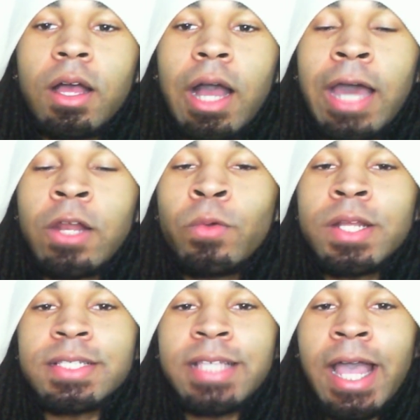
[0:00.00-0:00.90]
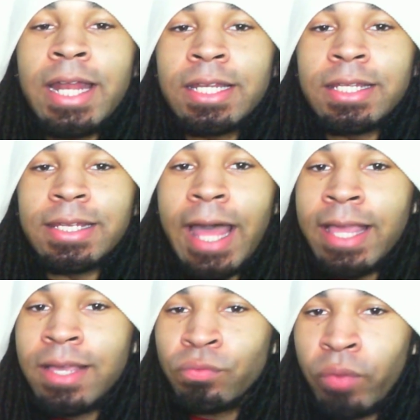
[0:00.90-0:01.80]
don't want to say I didn't
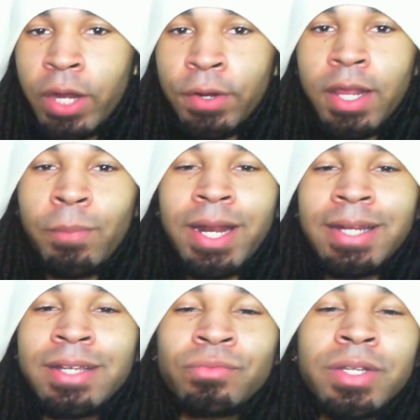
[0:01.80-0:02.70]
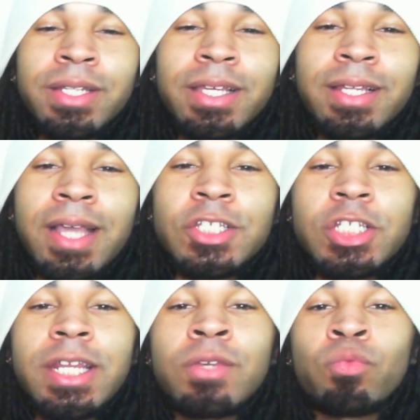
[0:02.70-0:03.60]
like Rarity, but I didn't really, like,
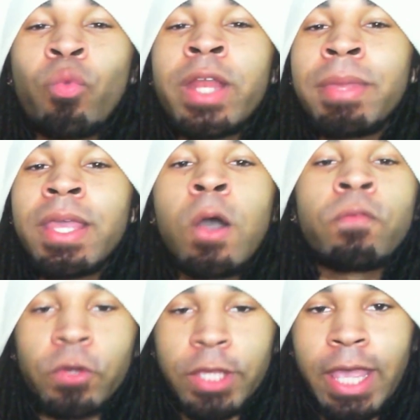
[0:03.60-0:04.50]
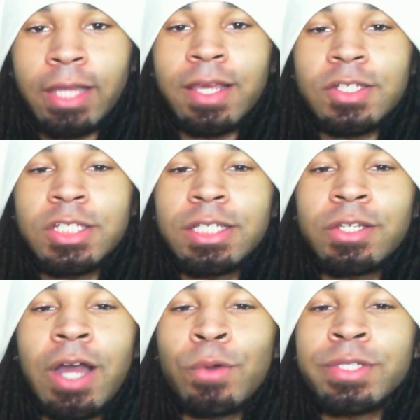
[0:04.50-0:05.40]
she didn't win me over yet. Like, she, you
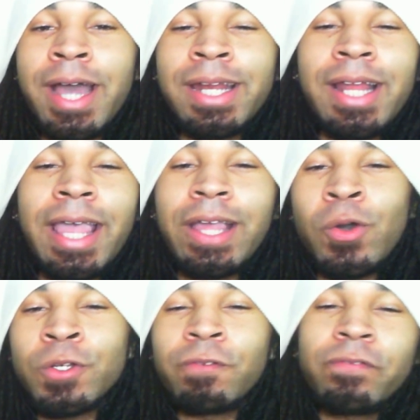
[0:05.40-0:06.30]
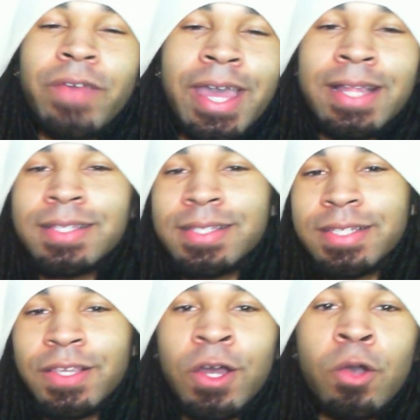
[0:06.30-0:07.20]
know, I was kind of, like, on the fence,
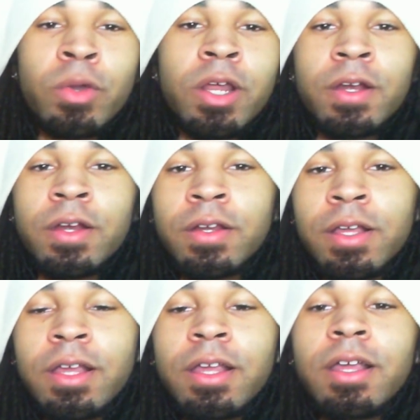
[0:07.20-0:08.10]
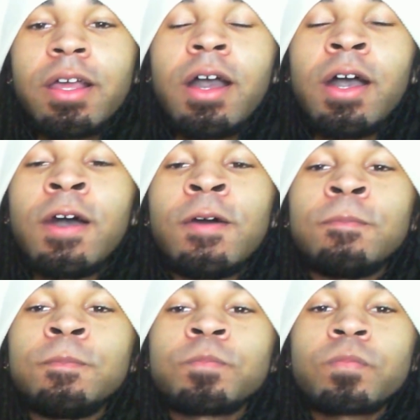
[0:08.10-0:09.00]
you know, with her.
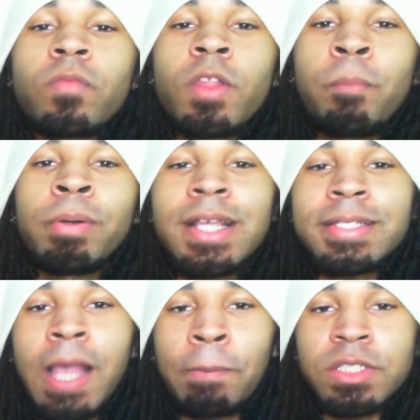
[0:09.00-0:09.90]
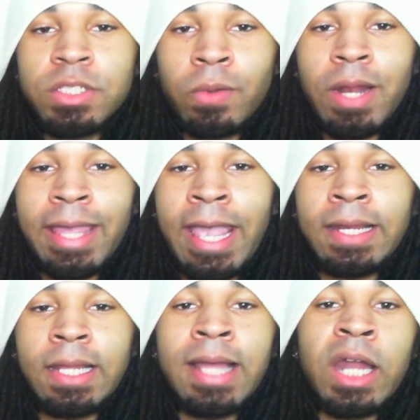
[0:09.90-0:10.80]
But this episode, I
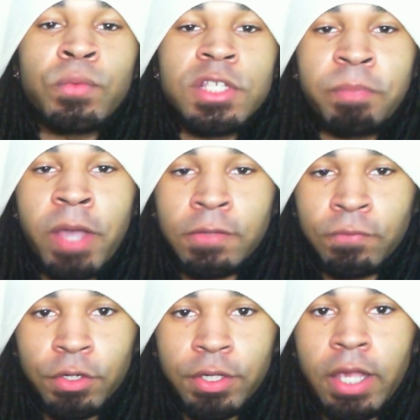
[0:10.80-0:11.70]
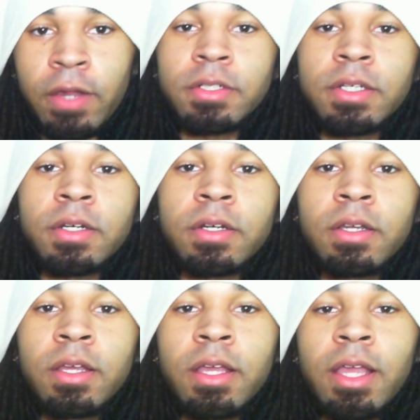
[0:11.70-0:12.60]
gained a lot of respect for her character,
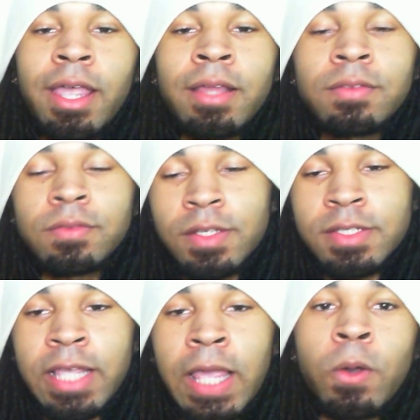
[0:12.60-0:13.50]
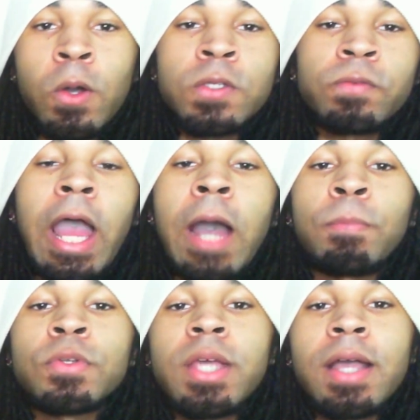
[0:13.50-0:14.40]
and the same goes for
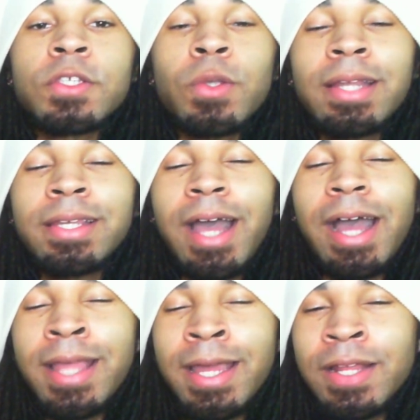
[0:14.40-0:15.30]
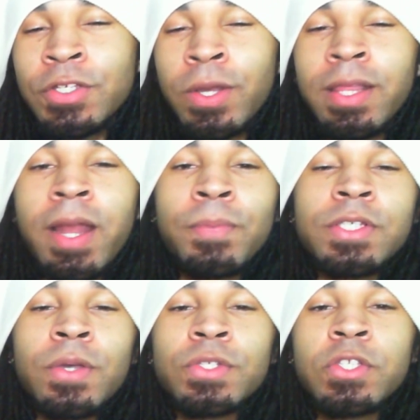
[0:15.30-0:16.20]
Applejack. So, I did enjoy that
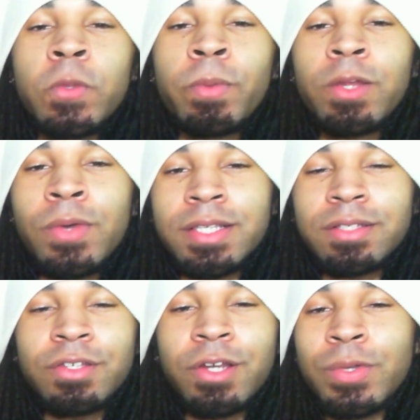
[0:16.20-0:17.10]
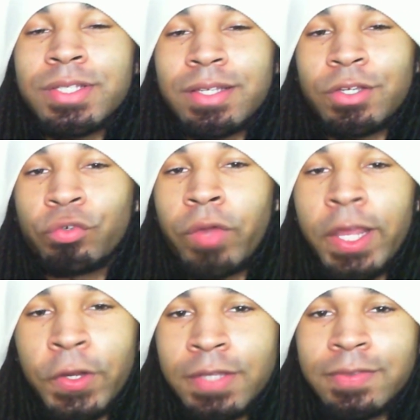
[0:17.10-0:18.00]
episode, too, but it wasn't, you know, wasn't
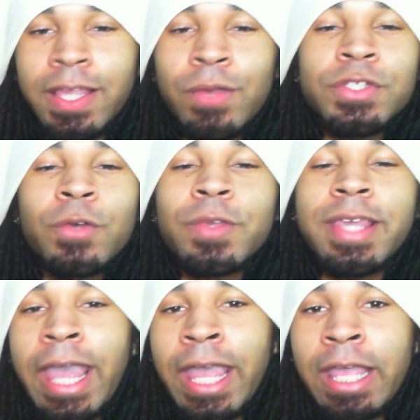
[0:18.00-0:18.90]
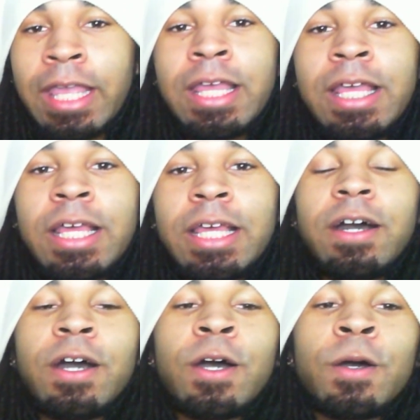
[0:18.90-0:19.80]
great or anything. It was okay.
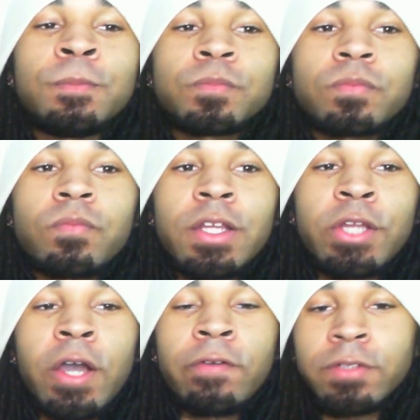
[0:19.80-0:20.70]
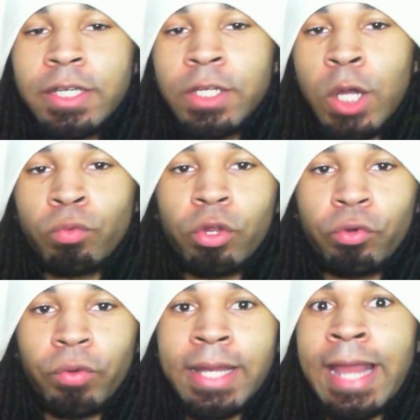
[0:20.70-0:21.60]
Definitely don't
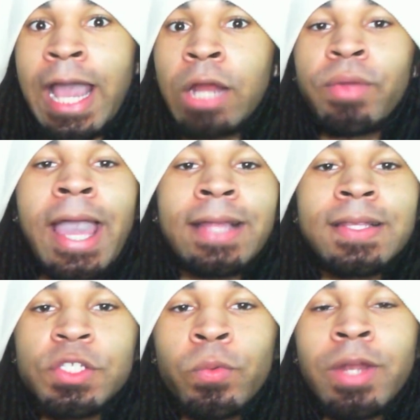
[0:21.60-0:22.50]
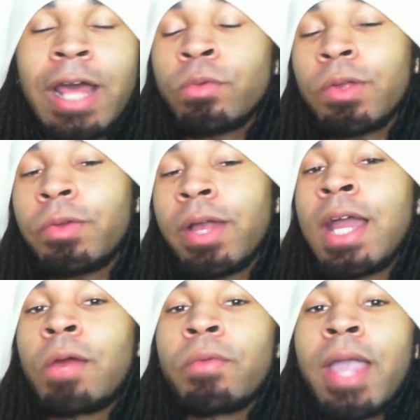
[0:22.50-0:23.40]
regret not reacting to it. I don't regret
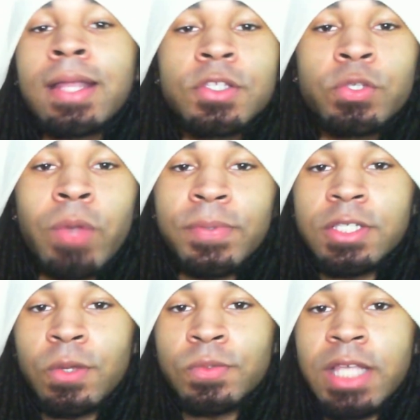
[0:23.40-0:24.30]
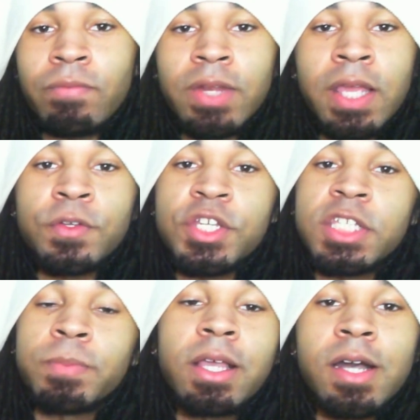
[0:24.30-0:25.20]
not reacting to episode 7 either,
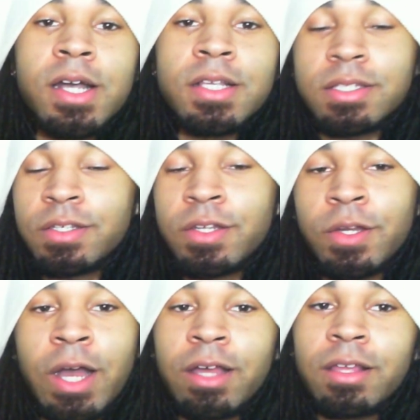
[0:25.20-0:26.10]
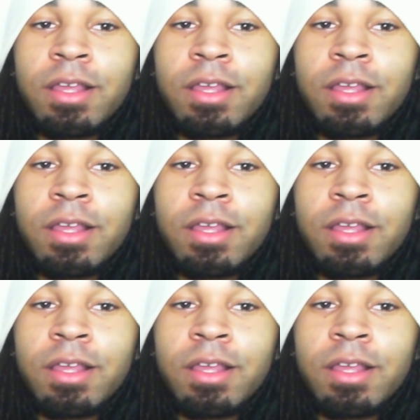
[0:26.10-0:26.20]
just because, you know, I